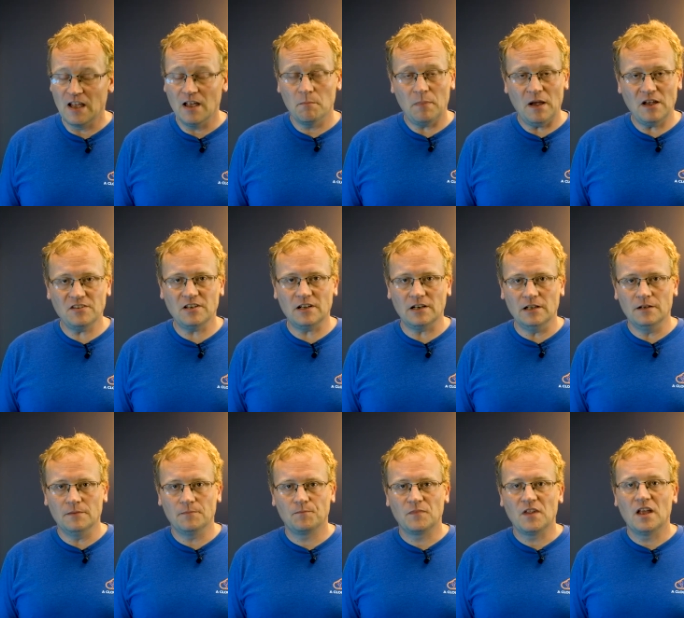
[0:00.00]
Basically,
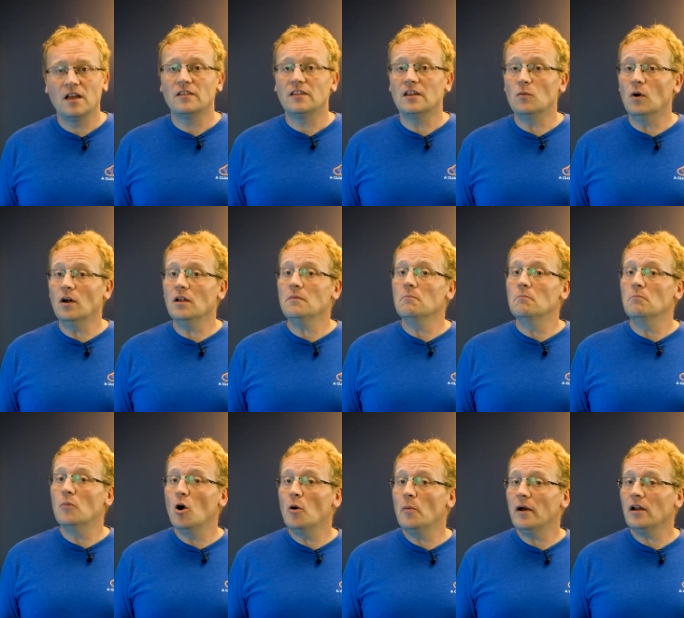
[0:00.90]
they want
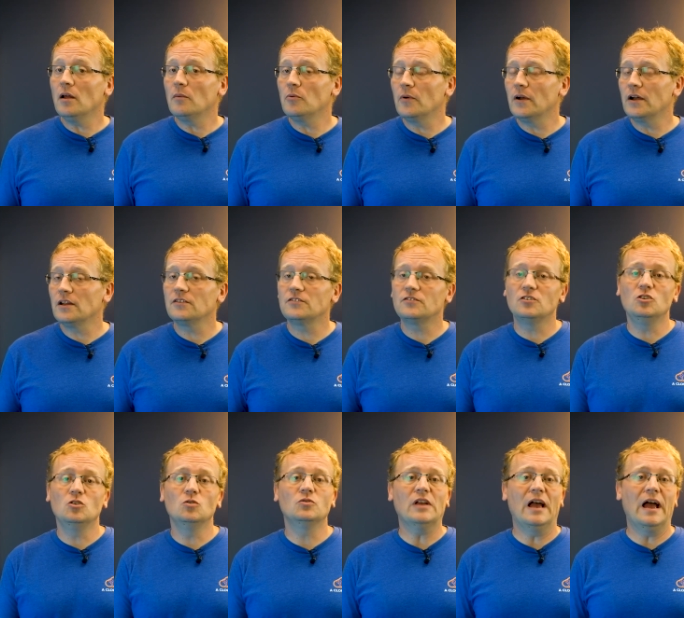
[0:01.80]
mobile operators to
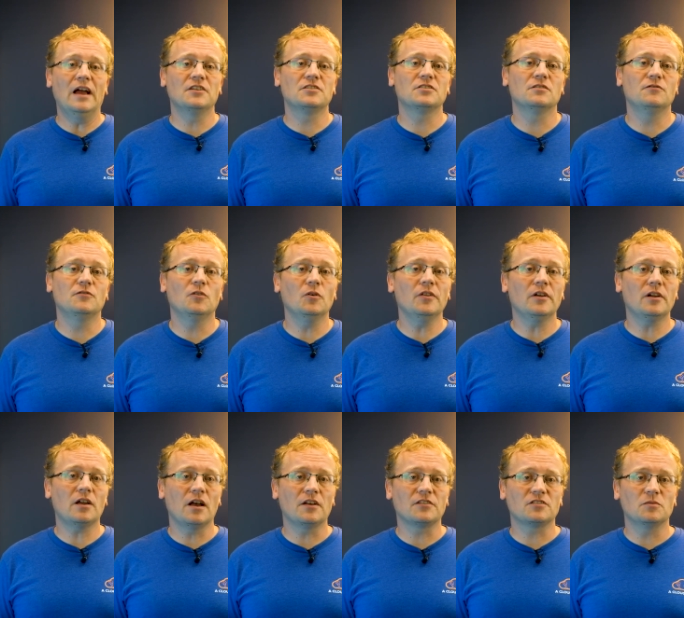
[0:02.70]
use Azure for their
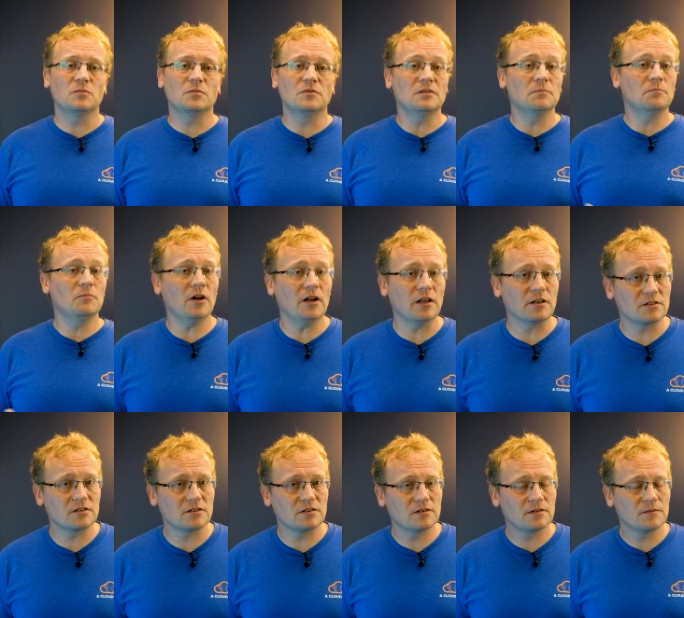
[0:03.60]
customers and
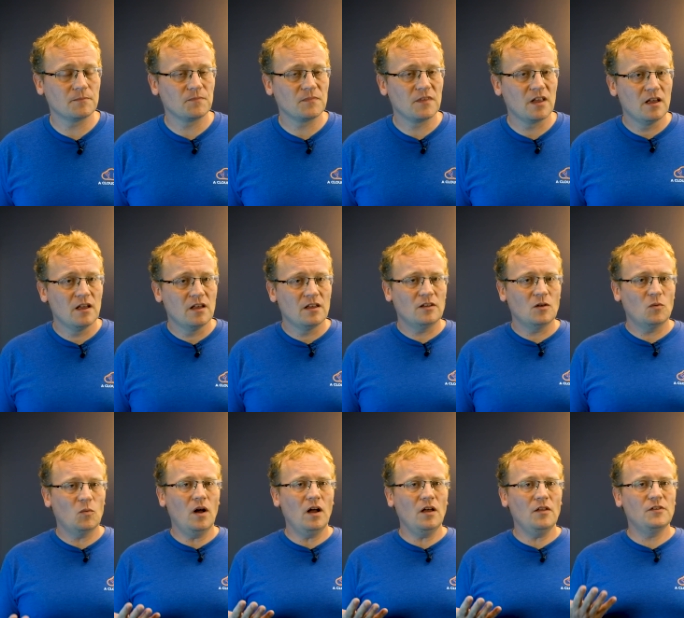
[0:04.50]
products. Now,
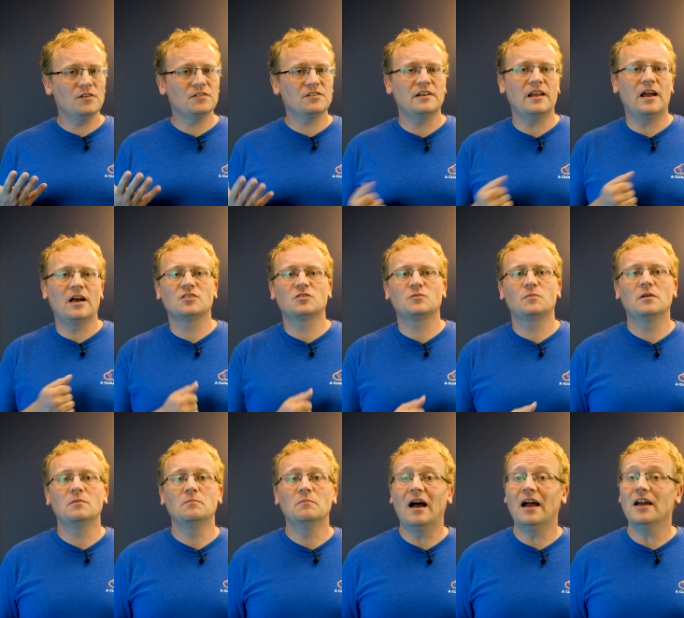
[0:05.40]
while this
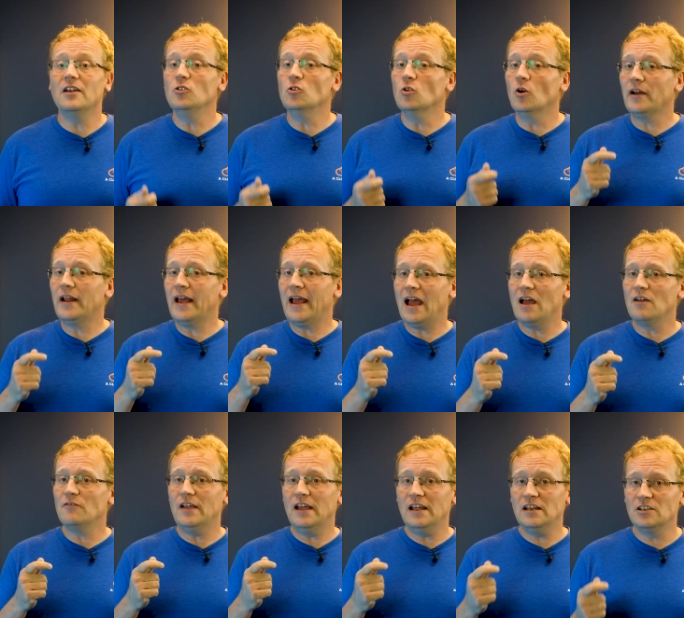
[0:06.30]
announcement might not
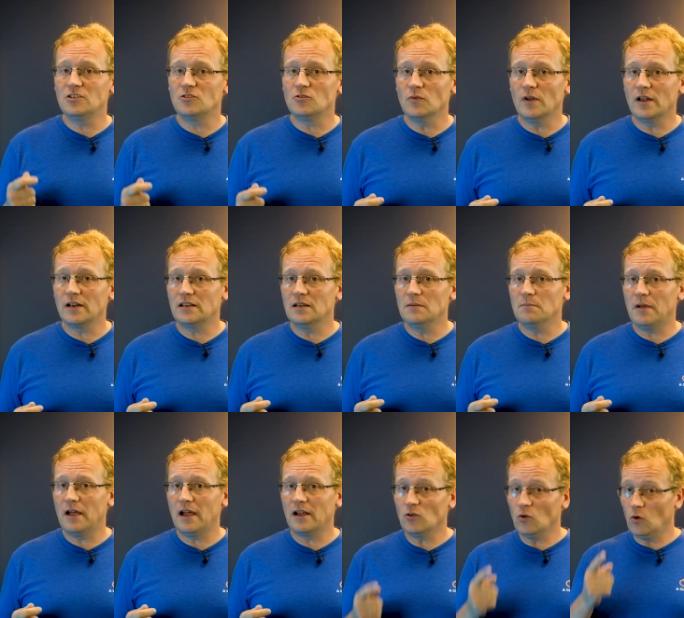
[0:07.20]
have any direct
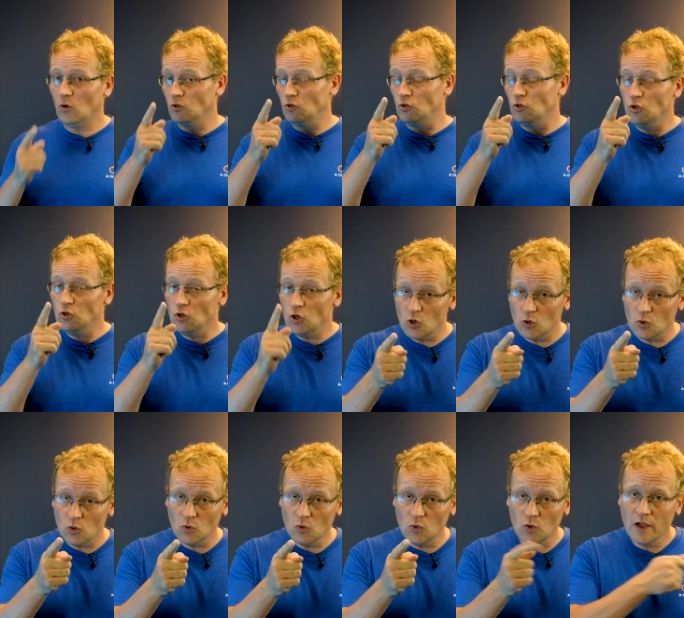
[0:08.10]
impact on
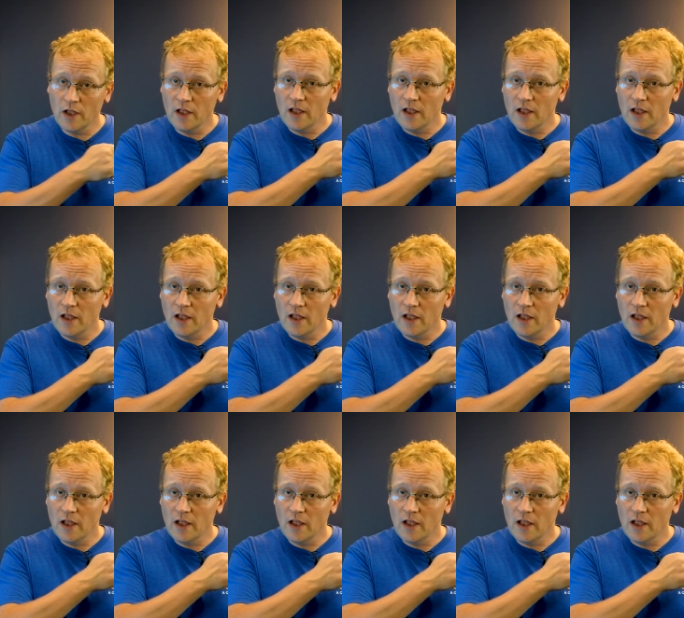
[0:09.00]
you,